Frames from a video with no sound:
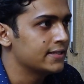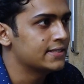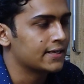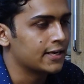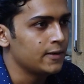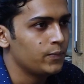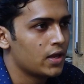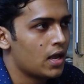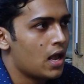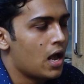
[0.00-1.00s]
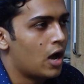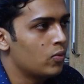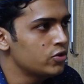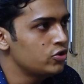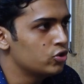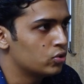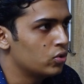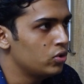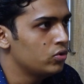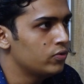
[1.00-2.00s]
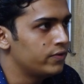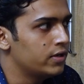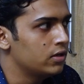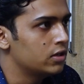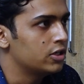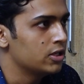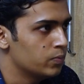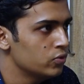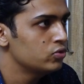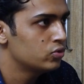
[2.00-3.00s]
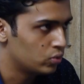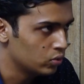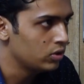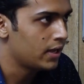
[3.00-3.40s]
And second, how much role do you feel Tipu's rule